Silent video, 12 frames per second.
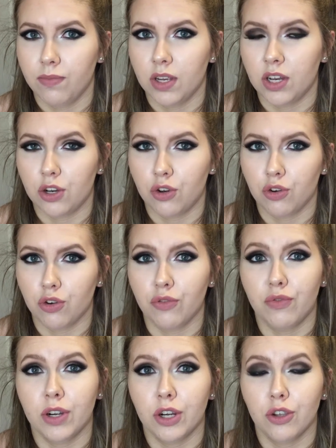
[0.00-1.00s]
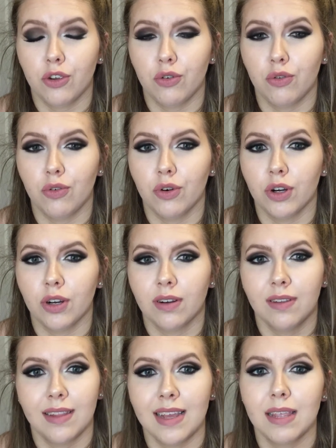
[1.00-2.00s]
industrial first or
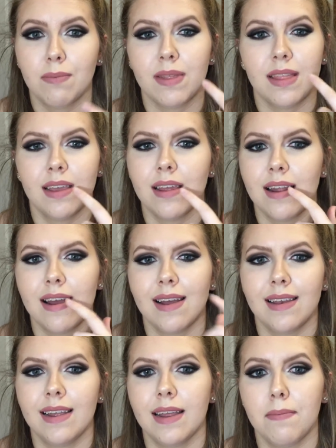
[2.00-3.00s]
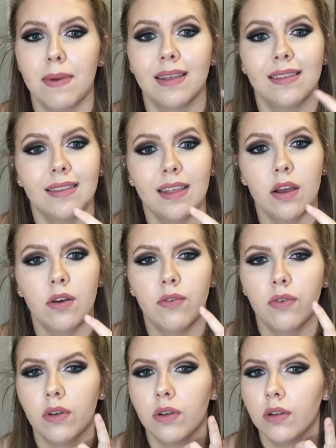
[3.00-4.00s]
this, but then I did myself.